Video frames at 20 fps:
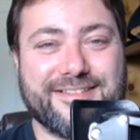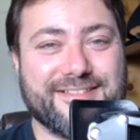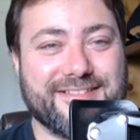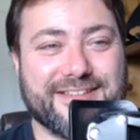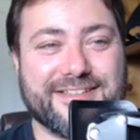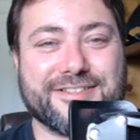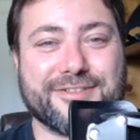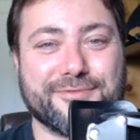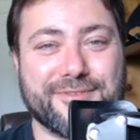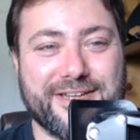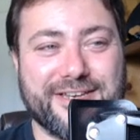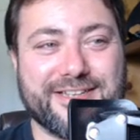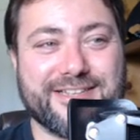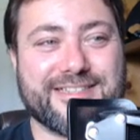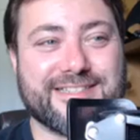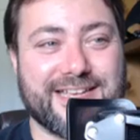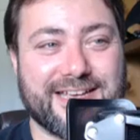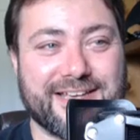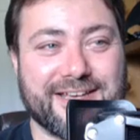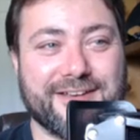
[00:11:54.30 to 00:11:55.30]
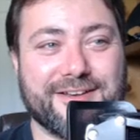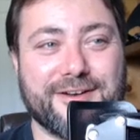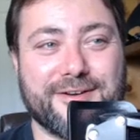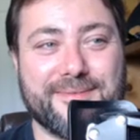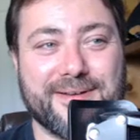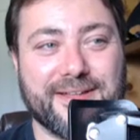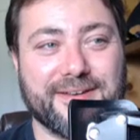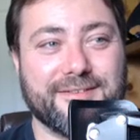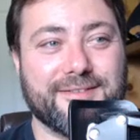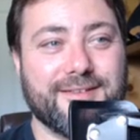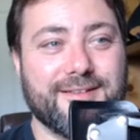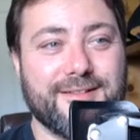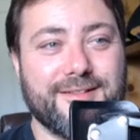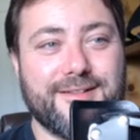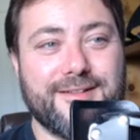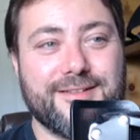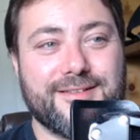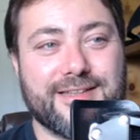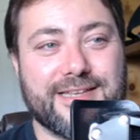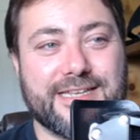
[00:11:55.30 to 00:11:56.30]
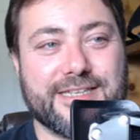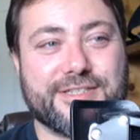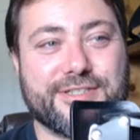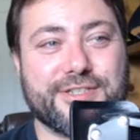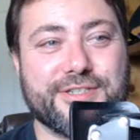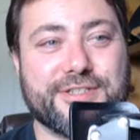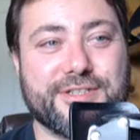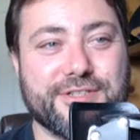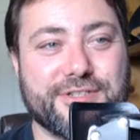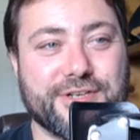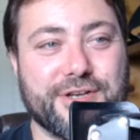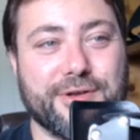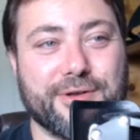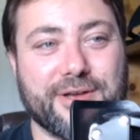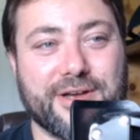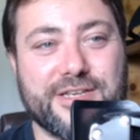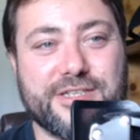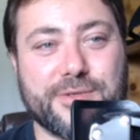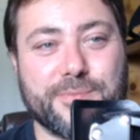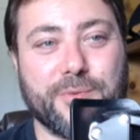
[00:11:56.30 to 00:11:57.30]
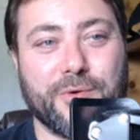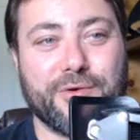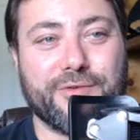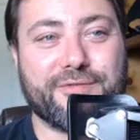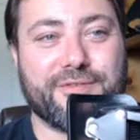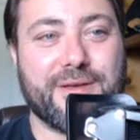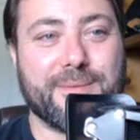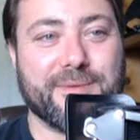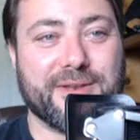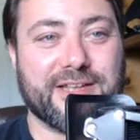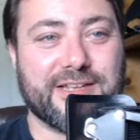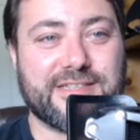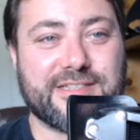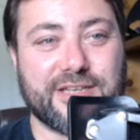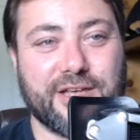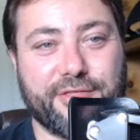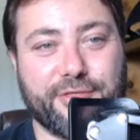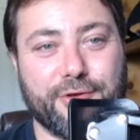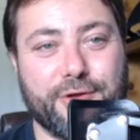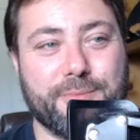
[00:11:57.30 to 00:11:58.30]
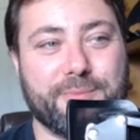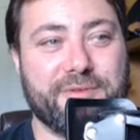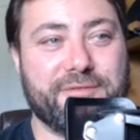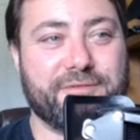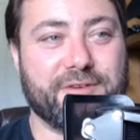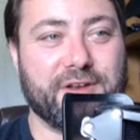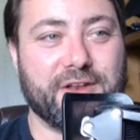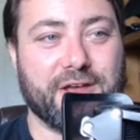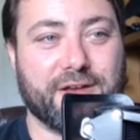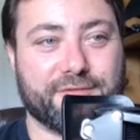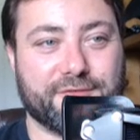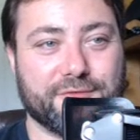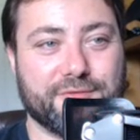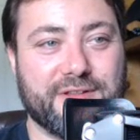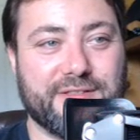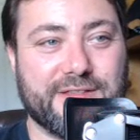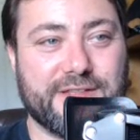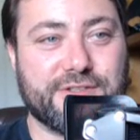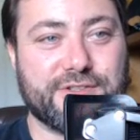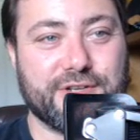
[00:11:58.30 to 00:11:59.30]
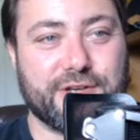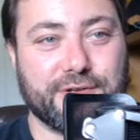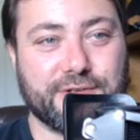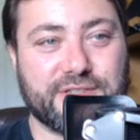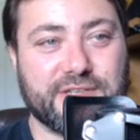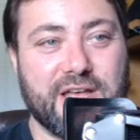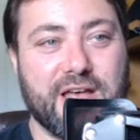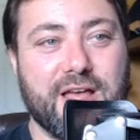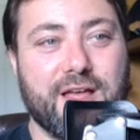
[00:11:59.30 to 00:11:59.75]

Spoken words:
Did you read his second comment? It's just a joke. I support feminists. I thought it'd be funny after reading these jokes